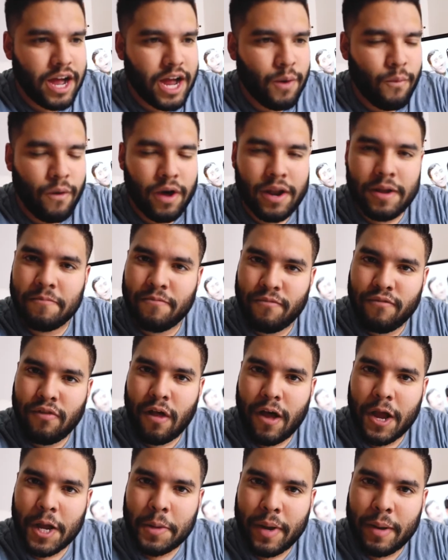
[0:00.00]
I want to
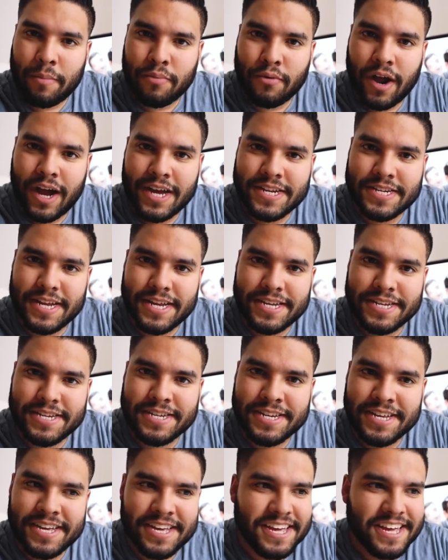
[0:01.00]
vlog my
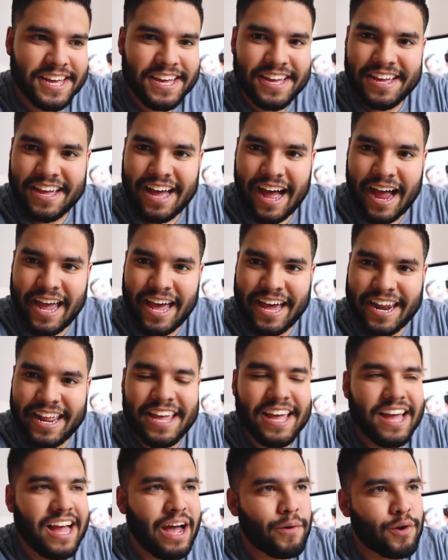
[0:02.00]
process. Hi,
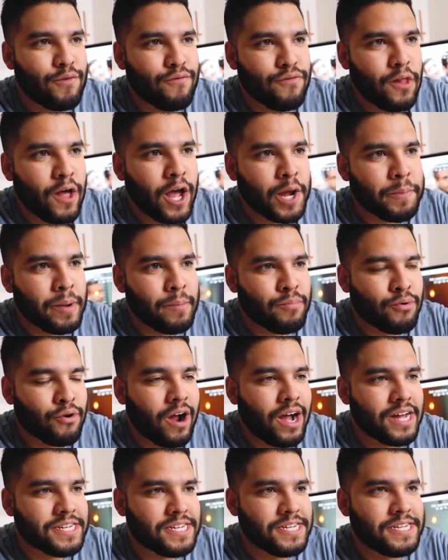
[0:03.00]
Addie. I want to vlog my
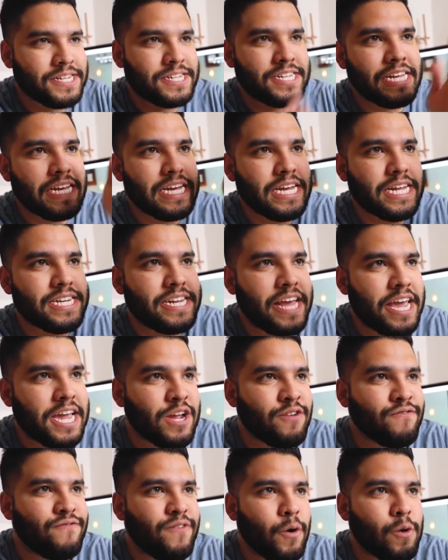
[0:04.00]
process in
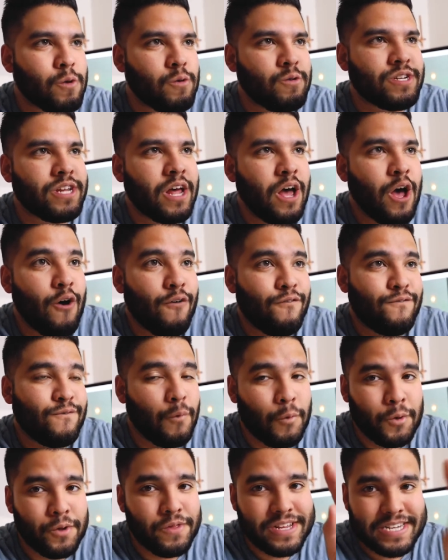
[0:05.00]
taking photos
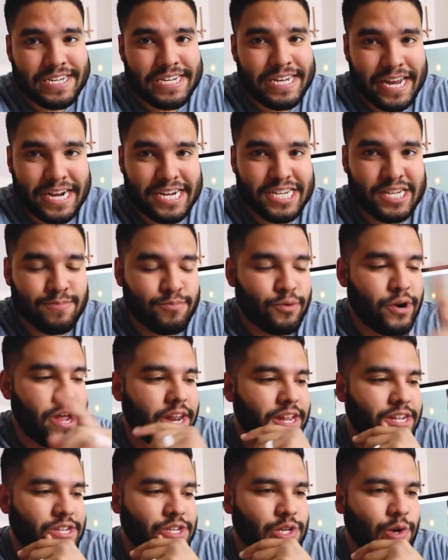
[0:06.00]
for this next
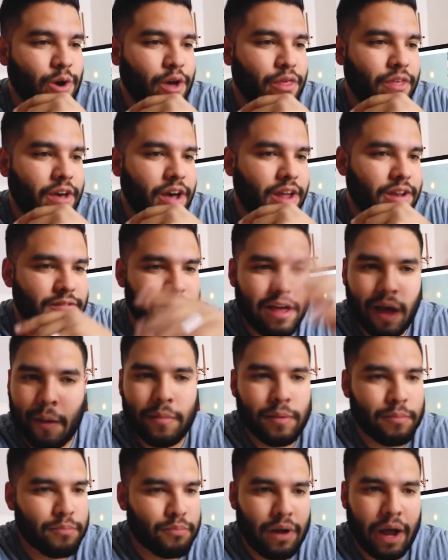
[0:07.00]
spread, and so I thought,
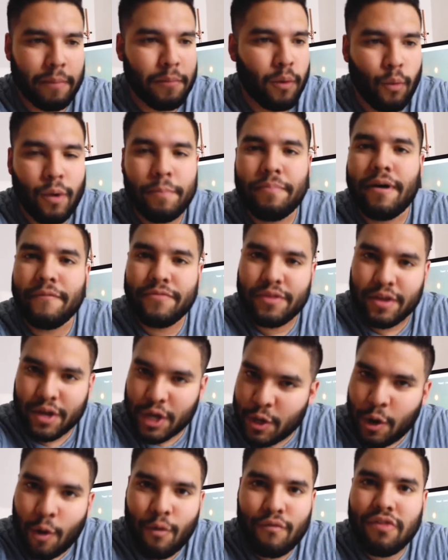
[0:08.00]
I'm gonna whip out the
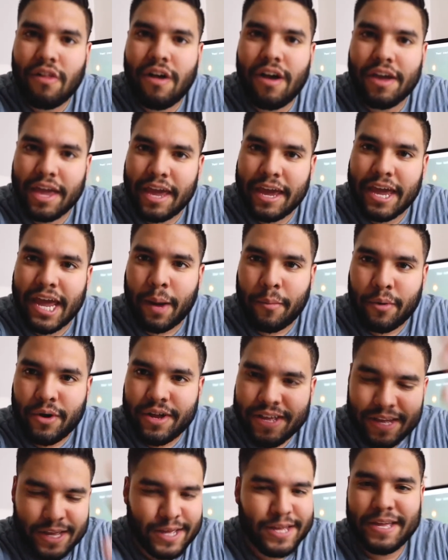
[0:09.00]
good old vlogging
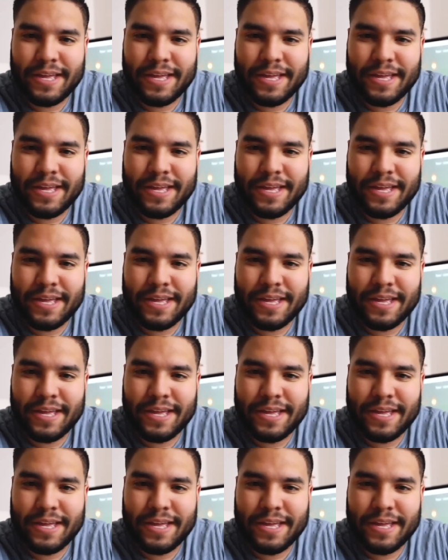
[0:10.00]
camera